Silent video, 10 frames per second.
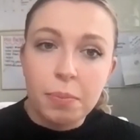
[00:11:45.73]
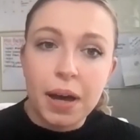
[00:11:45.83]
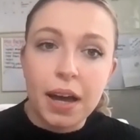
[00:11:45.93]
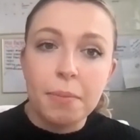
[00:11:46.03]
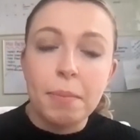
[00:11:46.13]

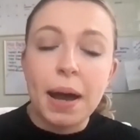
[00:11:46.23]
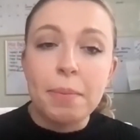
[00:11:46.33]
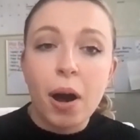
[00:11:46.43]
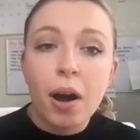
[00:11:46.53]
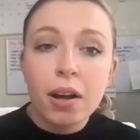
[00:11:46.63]
but my
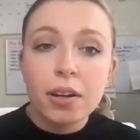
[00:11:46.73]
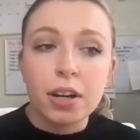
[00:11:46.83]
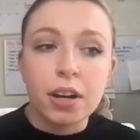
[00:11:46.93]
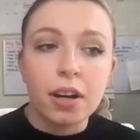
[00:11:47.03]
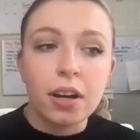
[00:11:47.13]

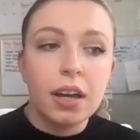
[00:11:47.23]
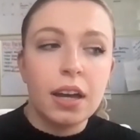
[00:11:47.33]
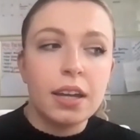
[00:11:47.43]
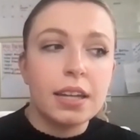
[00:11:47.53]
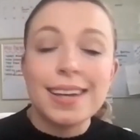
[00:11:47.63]
partner
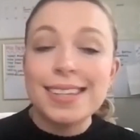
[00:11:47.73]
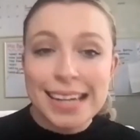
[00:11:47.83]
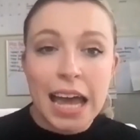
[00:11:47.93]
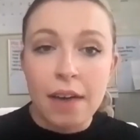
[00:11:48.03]
doesn't